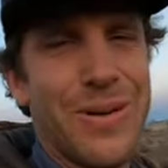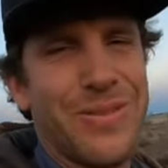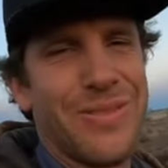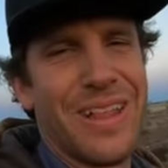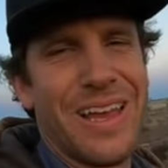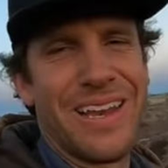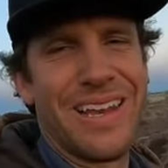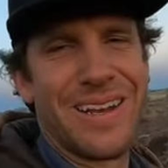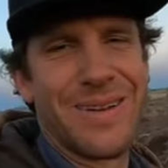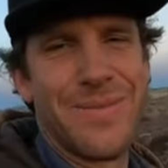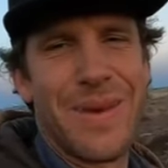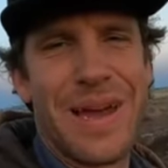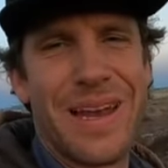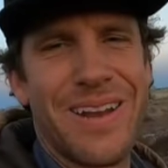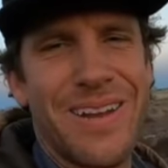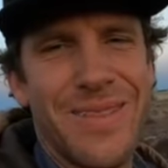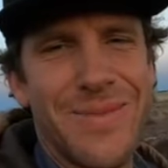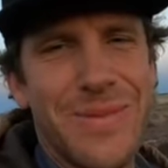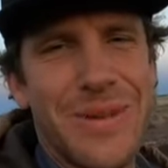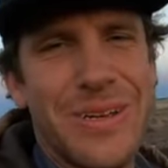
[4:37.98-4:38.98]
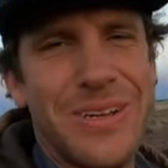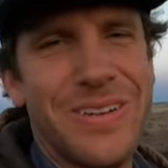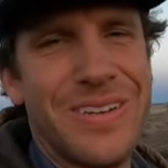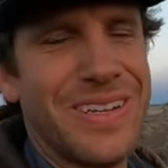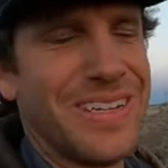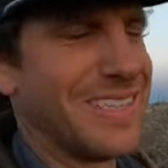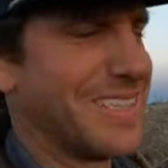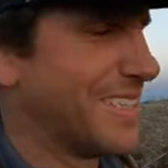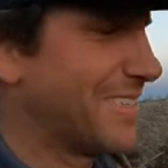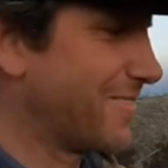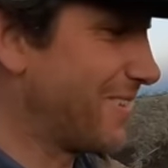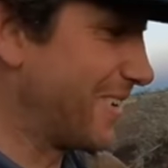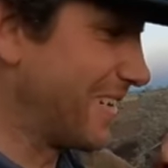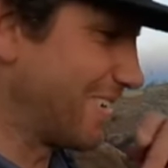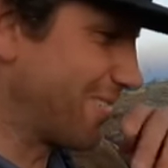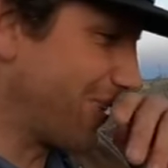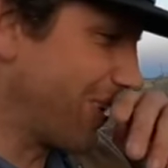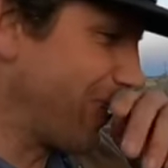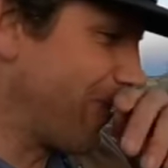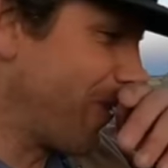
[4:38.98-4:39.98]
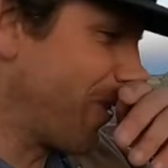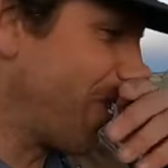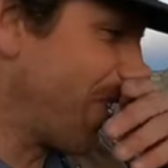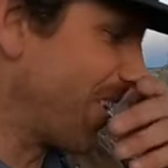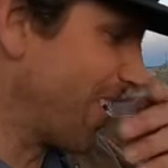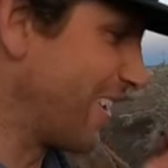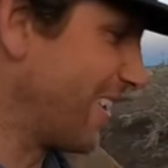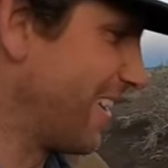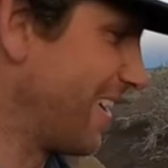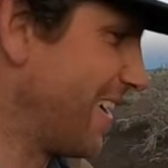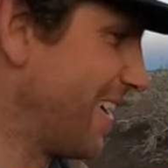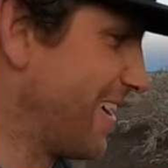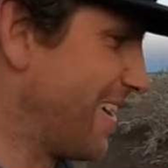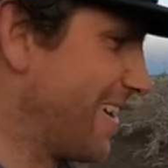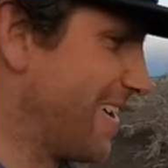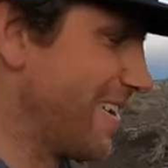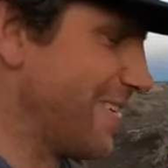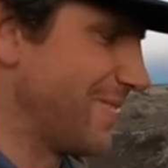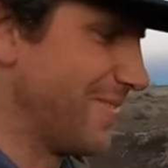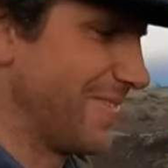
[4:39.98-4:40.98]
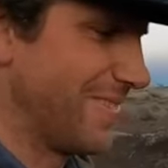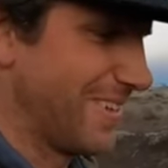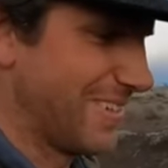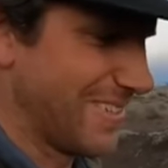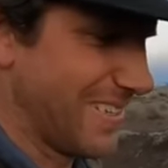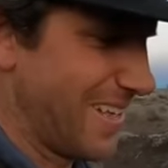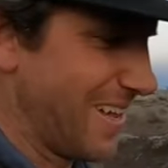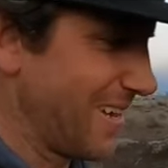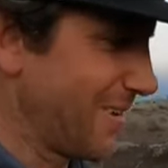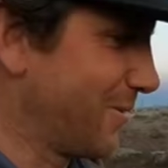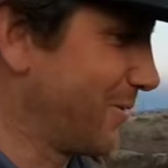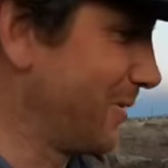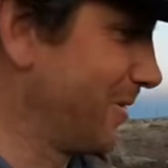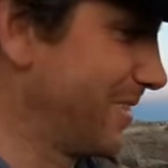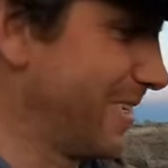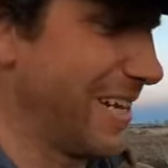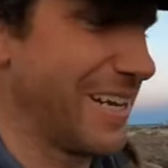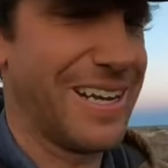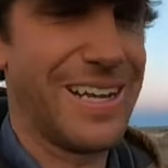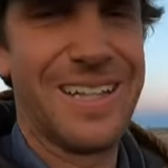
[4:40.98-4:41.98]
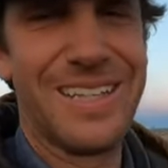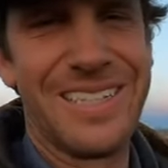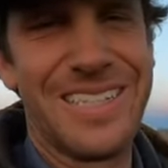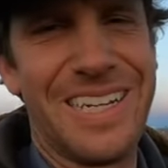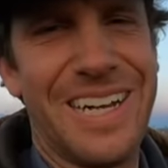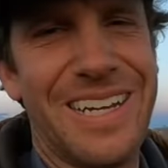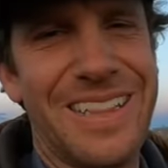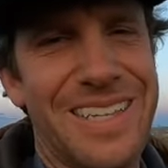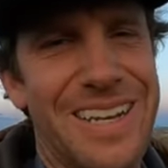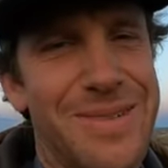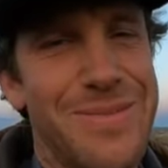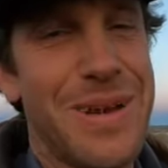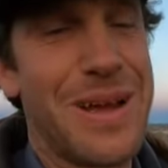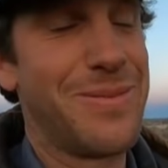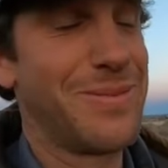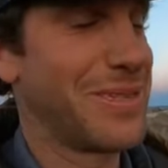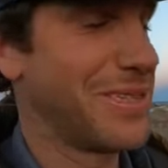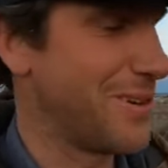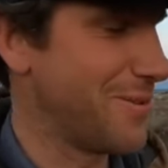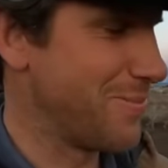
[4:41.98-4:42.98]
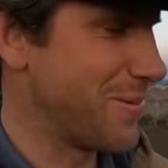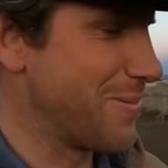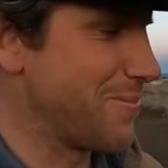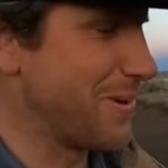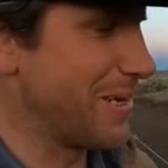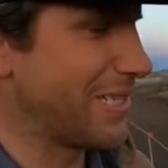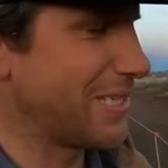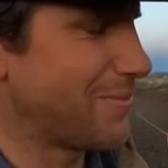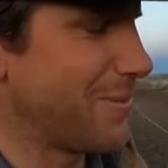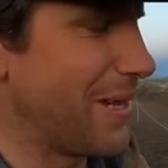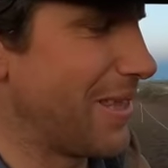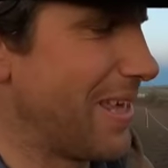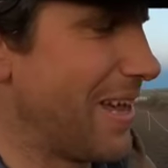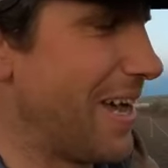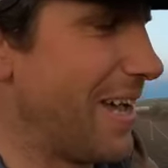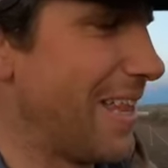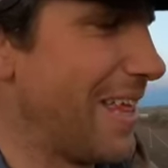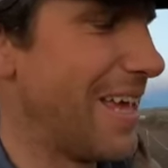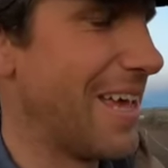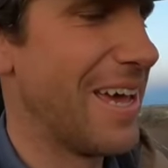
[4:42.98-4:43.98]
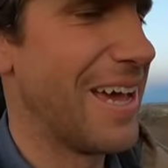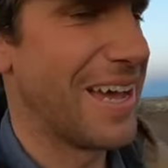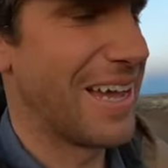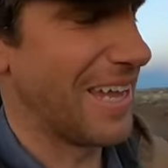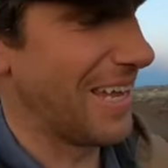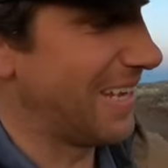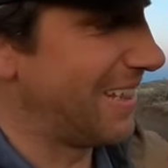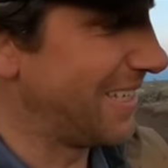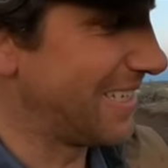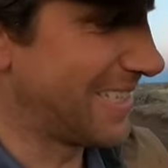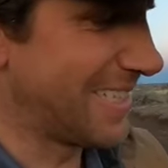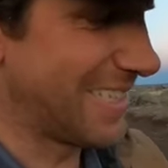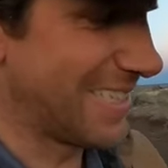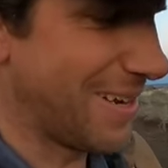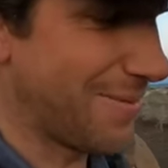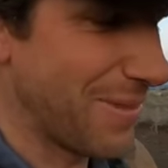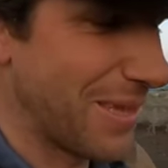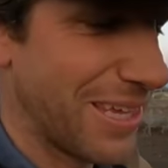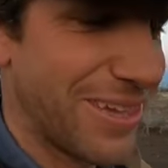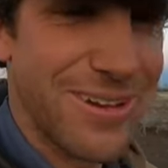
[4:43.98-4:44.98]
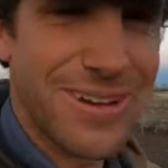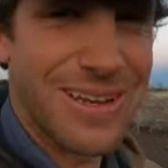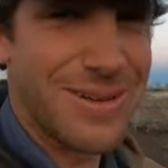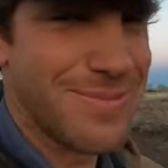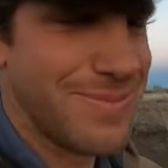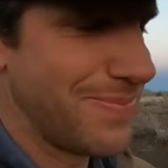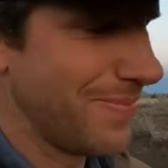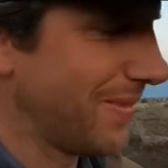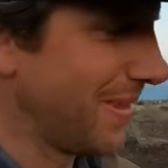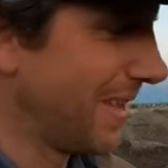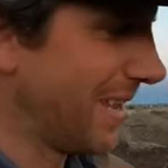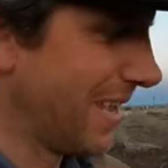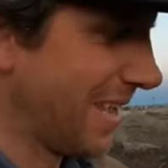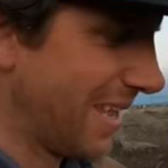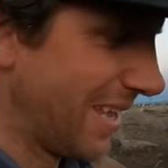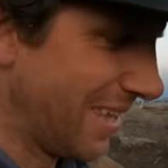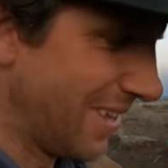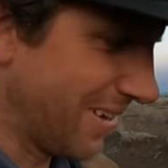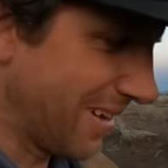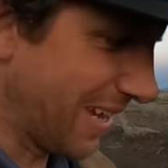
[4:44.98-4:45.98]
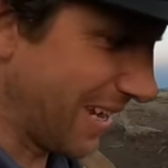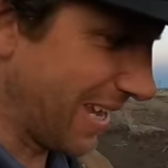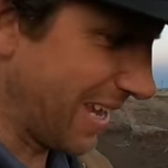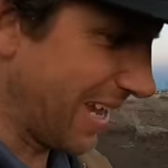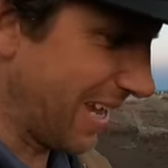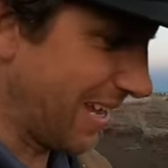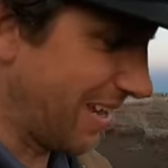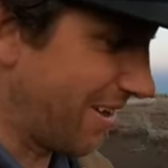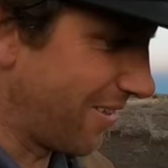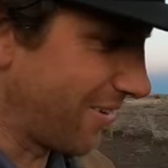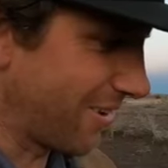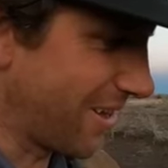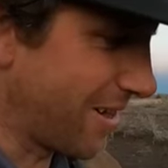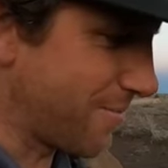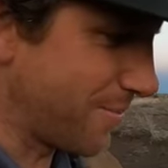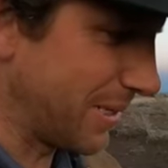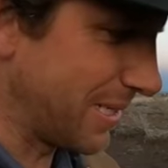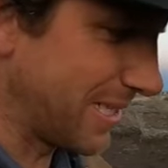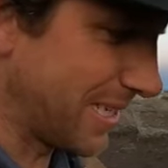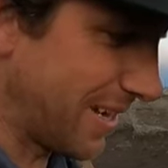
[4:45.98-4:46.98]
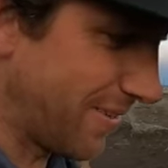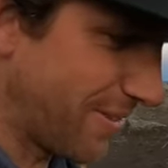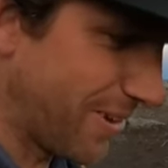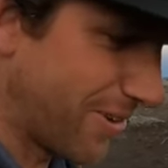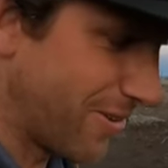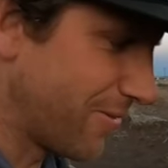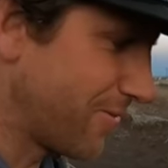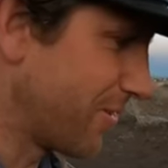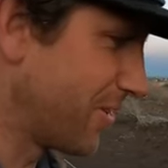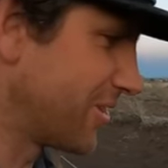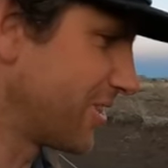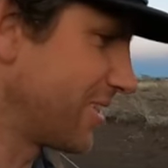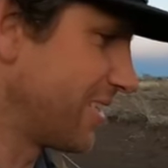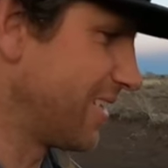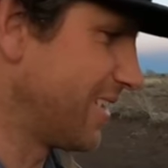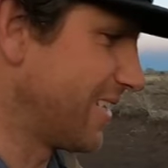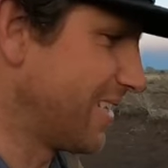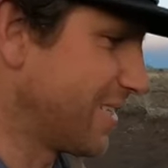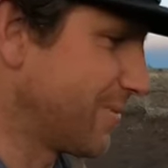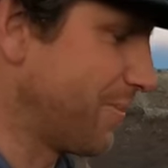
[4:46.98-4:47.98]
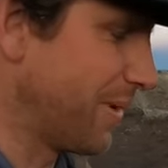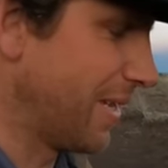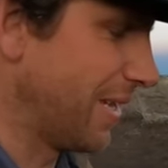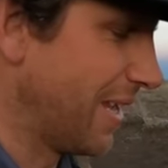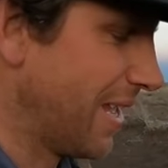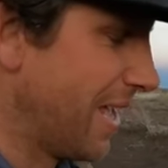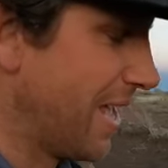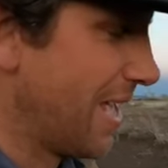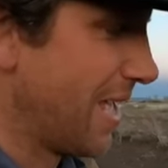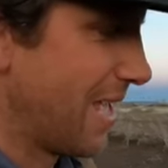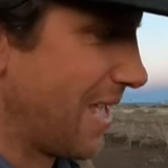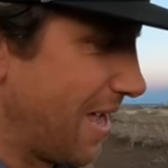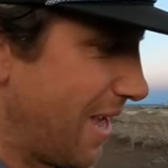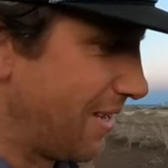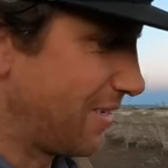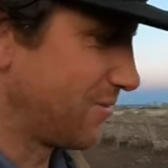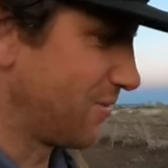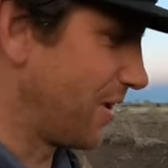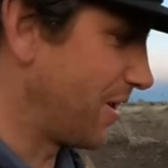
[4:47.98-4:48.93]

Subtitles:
we've landed a man on the moon. It's 2024. There's a lot cooler technology out there, but I'm super impressed by that. Again, this is something you can get, and other companies have their own version of this, but I was